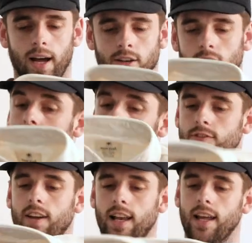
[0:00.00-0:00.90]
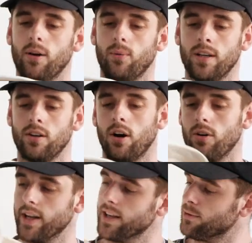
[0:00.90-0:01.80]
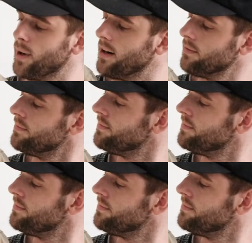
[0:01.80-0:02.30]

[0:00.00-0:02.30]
and you can feel it when you hold it as well.